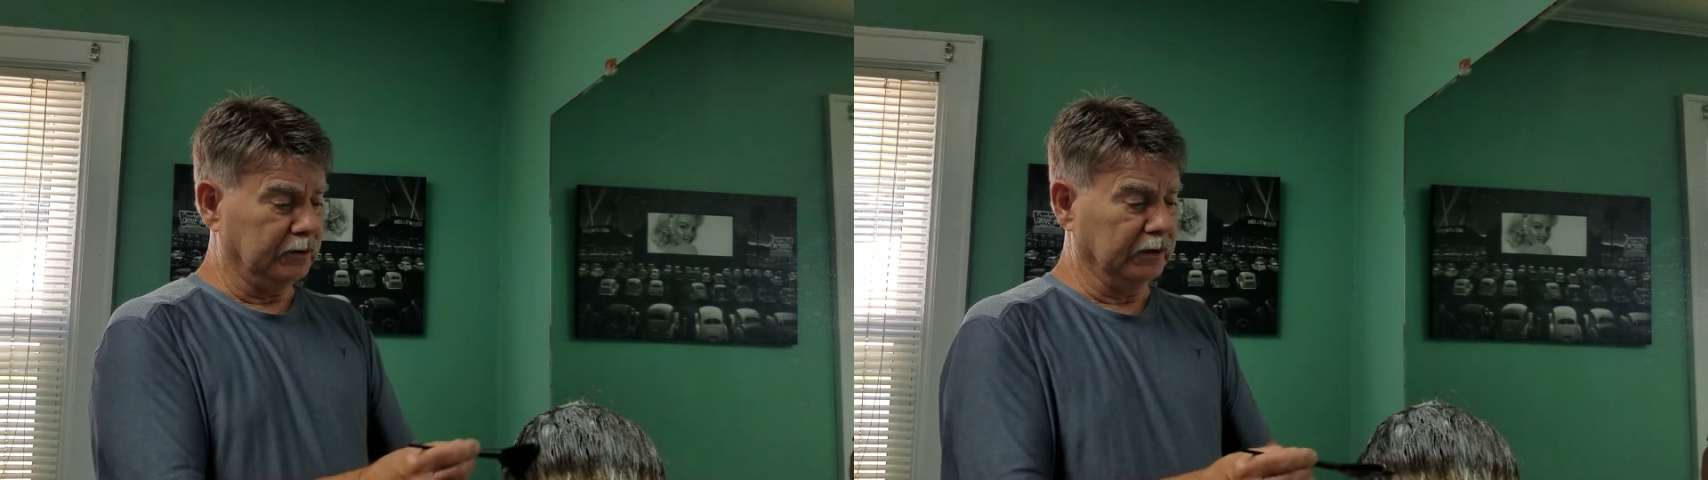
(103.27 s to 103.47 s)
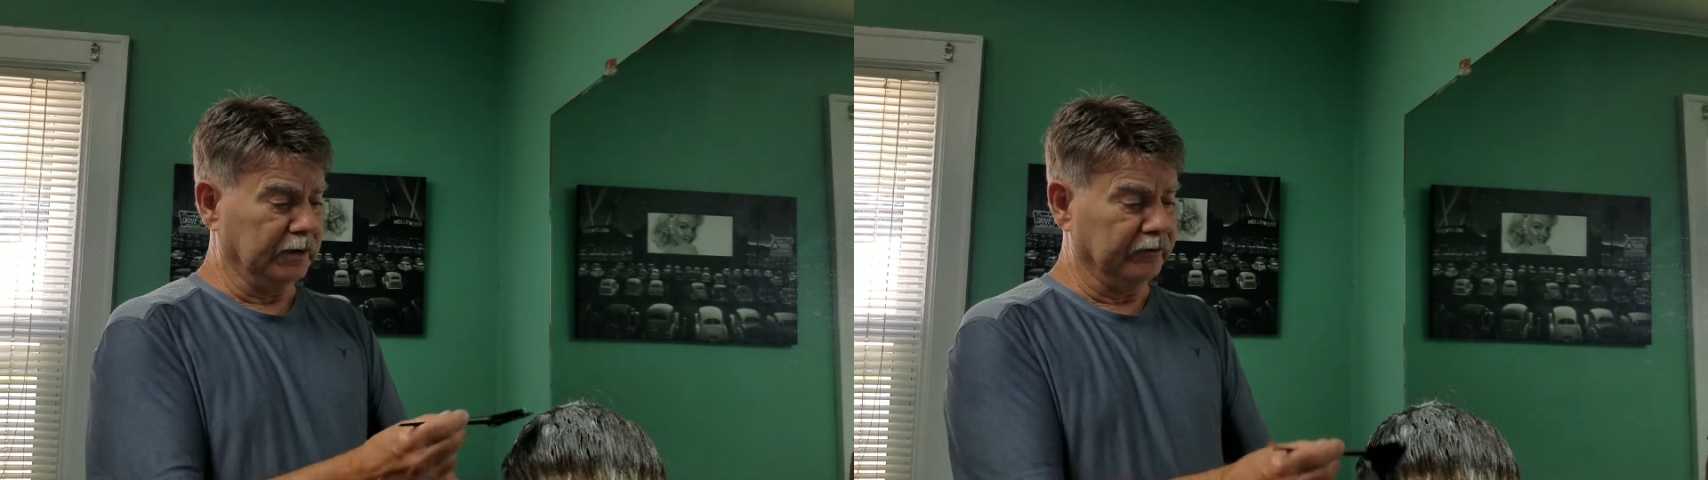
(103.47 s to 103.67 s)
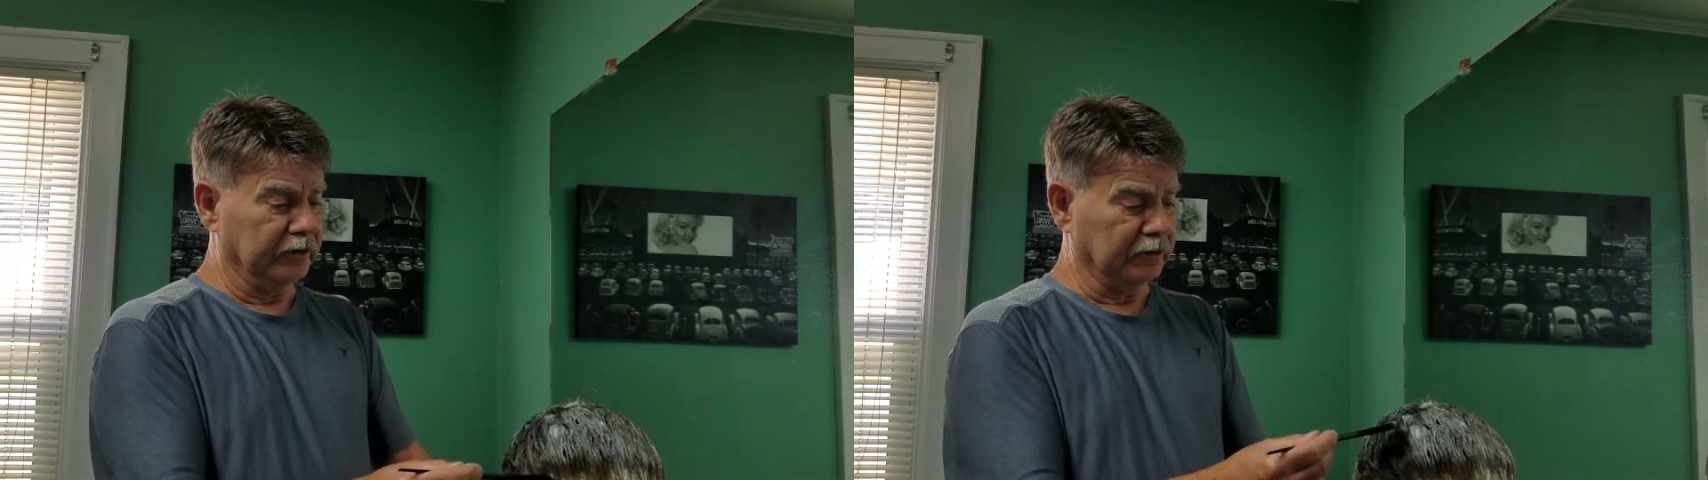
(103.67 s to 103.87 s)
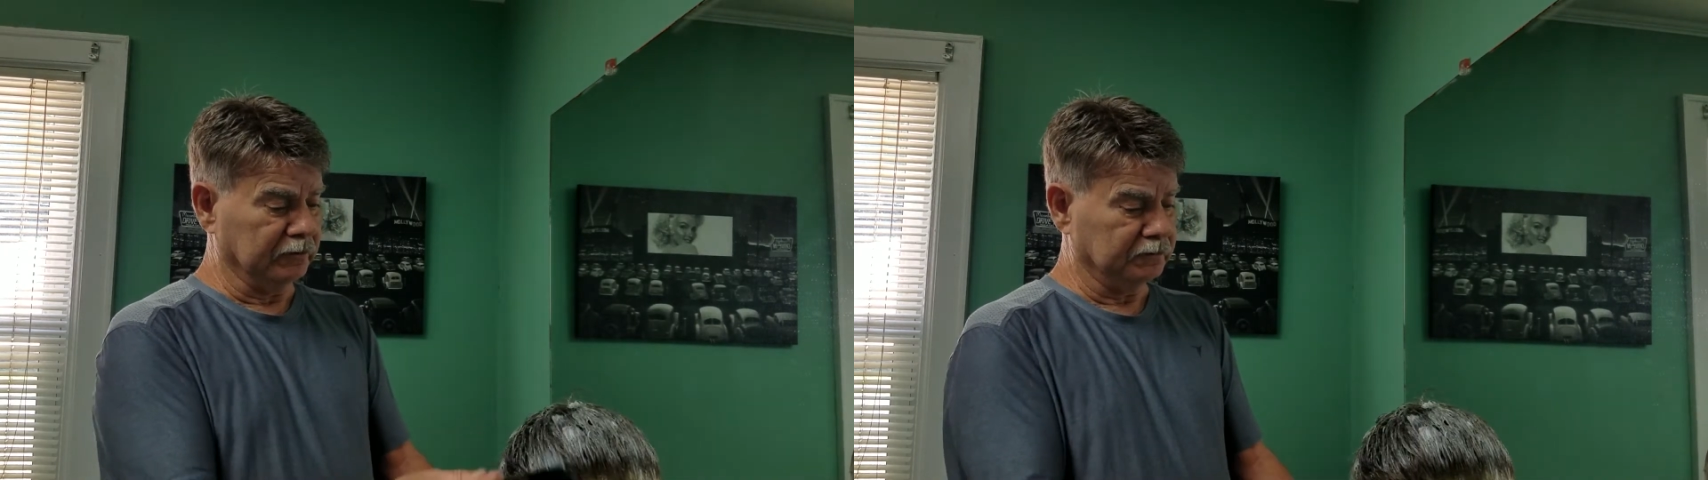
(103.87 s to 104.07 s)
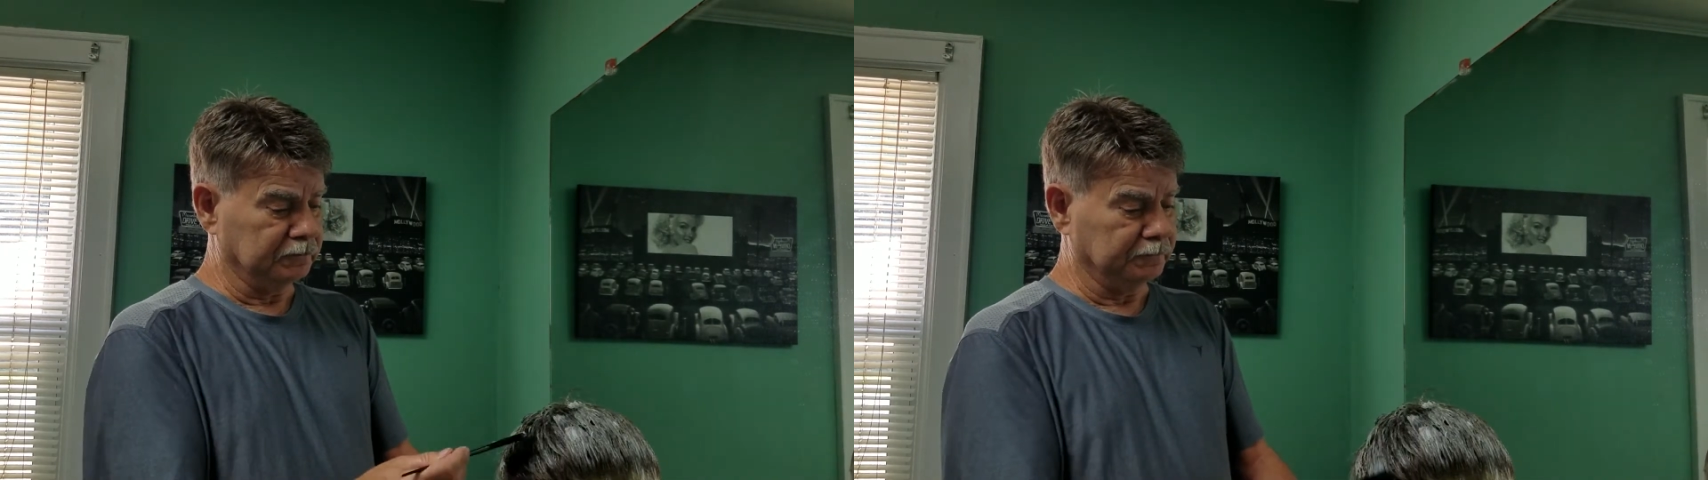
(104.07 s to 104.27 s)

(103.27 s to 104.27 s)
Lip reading: leave it on,